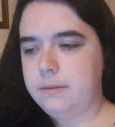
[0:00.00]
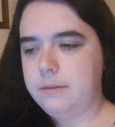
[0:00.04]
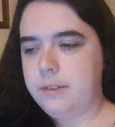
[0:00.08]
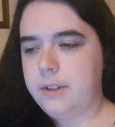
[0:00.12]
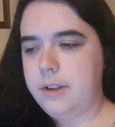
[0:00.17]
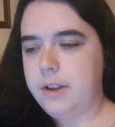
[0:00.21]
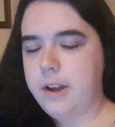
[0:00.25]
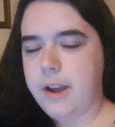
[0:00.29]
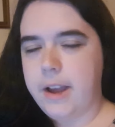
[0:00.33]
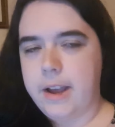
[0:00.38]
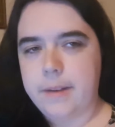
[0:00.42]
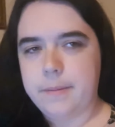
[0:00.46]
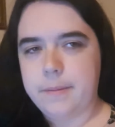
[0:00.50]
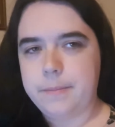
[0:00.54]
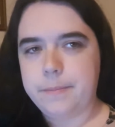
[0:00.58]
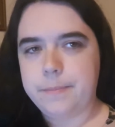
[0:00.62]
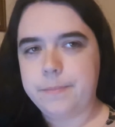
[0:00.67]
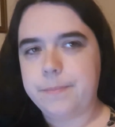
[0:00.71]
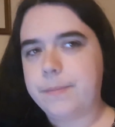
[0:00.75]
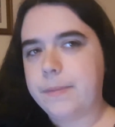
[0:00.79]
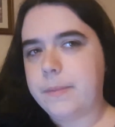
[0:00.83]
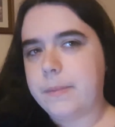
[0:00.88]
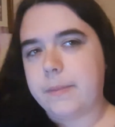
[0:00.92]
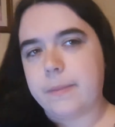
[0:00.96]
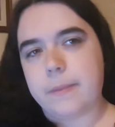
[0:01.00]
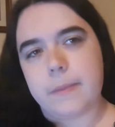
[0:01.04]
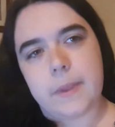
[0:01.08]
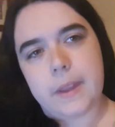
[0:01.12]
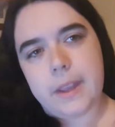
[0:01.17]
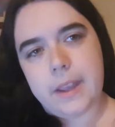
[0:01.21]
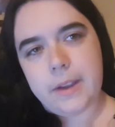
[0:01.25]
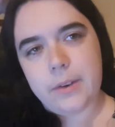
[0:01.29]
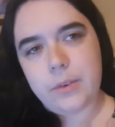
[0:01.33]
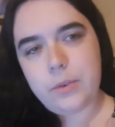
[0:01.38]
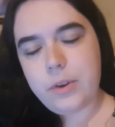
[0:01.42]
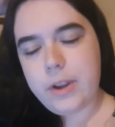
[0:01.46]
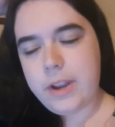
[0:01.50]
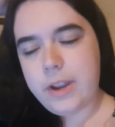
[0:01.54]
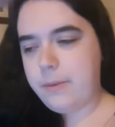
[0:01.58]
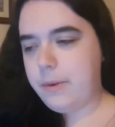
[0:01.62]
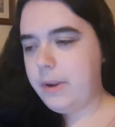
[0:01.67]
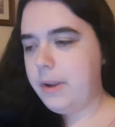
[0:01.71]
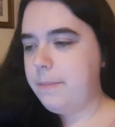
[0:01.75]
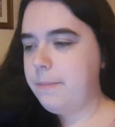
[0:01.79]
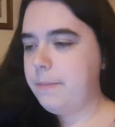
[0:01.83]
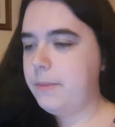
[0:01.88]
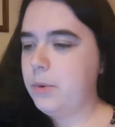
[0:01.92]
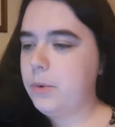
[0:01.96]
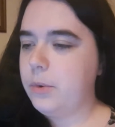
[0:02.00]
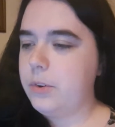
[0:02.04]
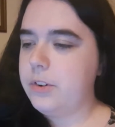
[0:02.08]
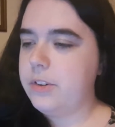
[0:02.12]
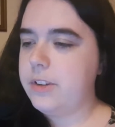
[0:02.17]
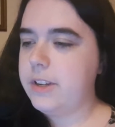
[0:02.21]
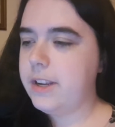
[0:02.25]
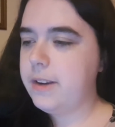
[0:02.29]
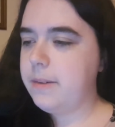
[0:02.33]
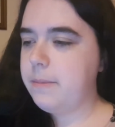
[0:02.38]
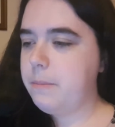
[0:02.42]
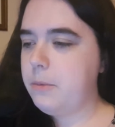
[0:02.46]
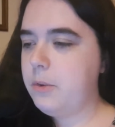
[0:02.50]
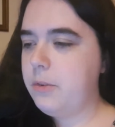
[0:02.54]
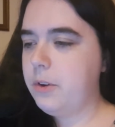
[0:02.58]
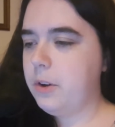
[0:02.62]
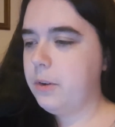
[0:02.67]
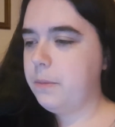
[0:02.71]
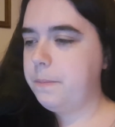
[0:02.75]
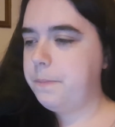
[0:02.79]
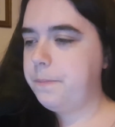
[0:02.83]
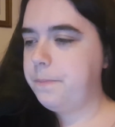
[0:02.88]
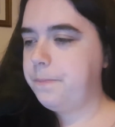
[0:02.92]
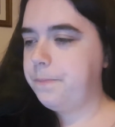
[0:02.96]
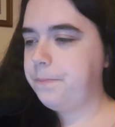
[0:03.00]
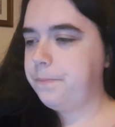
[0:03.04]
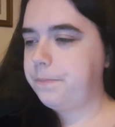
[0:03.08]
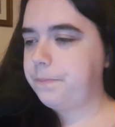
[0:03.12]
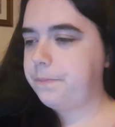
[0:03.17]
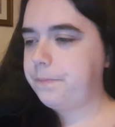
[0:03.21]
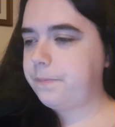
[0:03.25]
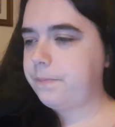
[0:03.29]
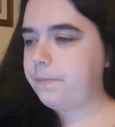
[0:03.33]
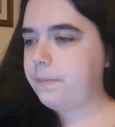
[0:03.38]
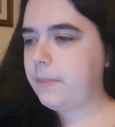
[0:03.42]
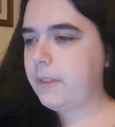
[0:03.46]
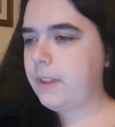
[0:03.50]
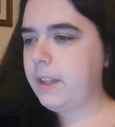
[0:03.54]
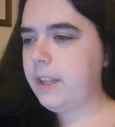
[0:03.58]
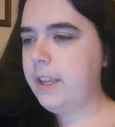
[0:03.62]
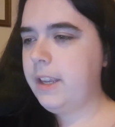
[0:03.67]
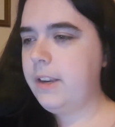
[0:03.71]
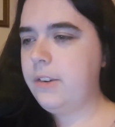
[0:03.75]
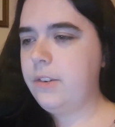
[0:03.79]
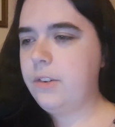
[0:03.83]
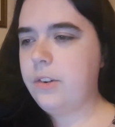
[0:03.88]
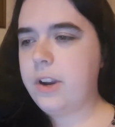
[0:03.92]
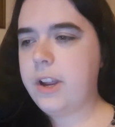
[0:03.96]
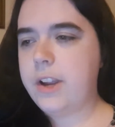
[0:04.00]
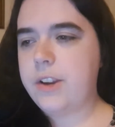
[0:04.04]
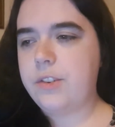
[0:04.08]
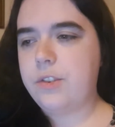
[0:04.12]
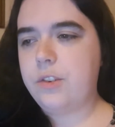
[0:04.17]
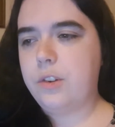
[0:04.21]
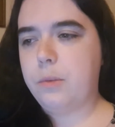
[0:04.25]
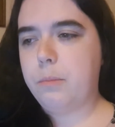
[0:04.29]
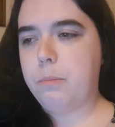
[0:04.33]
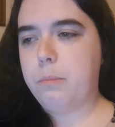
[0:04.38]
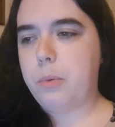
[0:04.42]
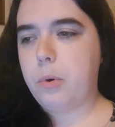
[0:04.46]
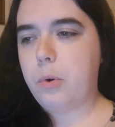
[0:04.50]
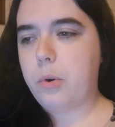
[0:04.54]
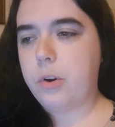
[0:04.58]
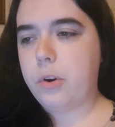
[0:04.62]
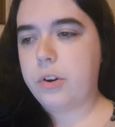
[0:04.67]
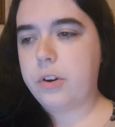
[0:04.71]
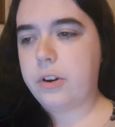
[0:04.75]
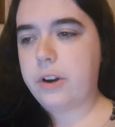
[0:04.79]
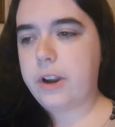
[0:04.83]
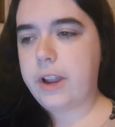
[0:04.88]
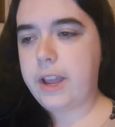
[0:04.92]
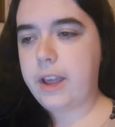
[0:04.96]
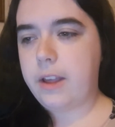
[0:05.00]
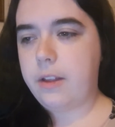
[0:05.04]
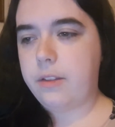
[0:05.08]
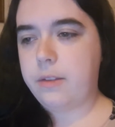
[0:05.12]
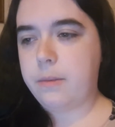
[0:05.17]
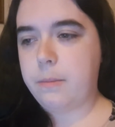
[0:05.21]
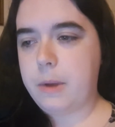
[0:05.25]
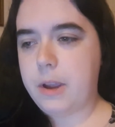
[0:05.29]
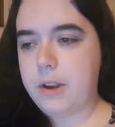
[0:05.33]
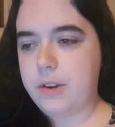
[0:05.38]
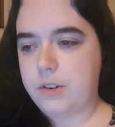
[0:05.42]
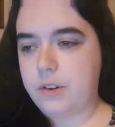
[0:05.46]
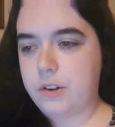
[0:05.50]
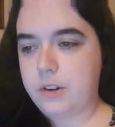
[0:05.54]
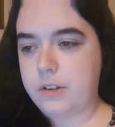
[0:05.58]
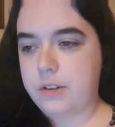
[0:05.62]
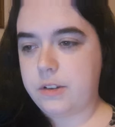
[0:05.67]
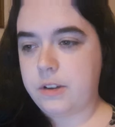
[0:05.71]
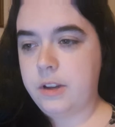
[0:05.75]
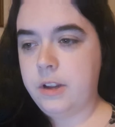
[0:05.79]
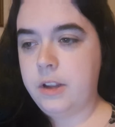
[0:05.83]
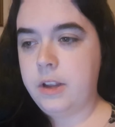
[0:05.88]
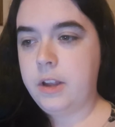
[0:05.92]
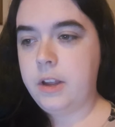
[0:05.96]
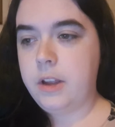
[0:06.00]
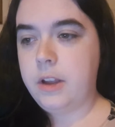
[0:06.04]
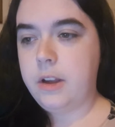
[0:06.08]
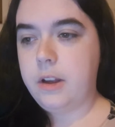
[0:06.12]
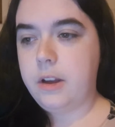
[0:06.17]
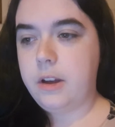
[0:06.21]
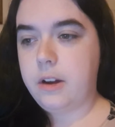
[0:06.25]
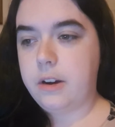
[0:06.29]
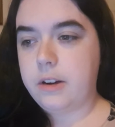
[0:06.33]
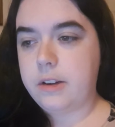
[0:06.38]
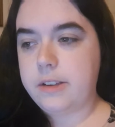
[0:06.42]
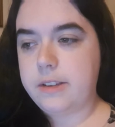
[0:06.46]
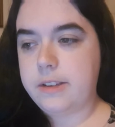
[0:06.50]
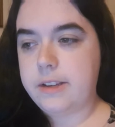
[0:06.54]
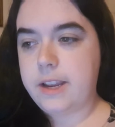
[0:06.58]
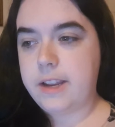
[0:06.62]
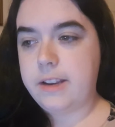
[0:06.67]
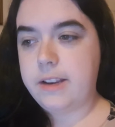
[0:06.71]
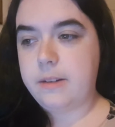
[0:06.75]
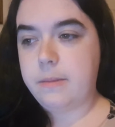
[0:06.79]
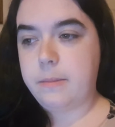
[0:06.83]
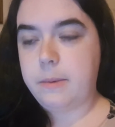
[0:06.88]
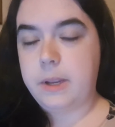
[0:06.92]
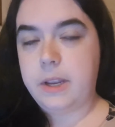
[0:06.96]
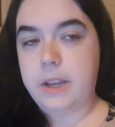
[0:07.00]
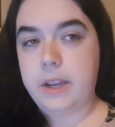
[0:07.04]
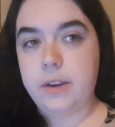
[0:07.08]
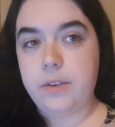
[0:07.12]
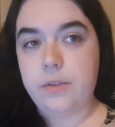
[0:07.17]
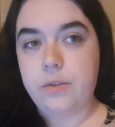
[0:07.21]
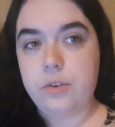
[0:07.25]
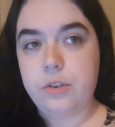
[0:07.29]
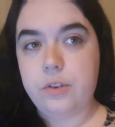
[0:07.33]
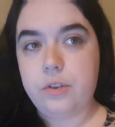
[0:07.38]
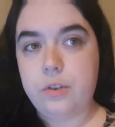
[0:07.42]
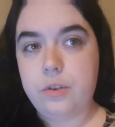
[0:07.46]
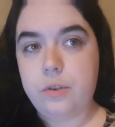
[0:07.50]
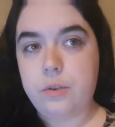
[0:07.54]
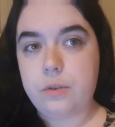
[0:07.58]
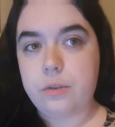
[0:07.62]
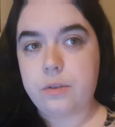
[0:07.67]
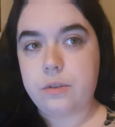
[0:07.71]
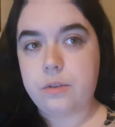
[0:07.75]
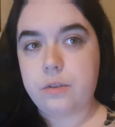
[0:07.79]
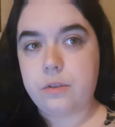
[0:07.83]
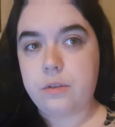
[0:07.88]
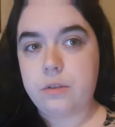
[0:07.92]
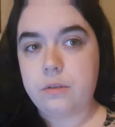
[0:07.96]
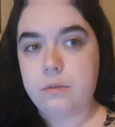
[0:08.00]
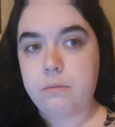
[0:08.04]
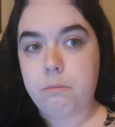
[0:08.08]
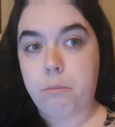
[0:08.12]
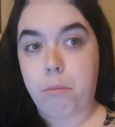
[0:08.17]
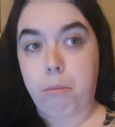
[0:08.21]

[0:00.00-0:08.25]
Nah. Don't understand. Moving on. International border health measures are set to be introduced.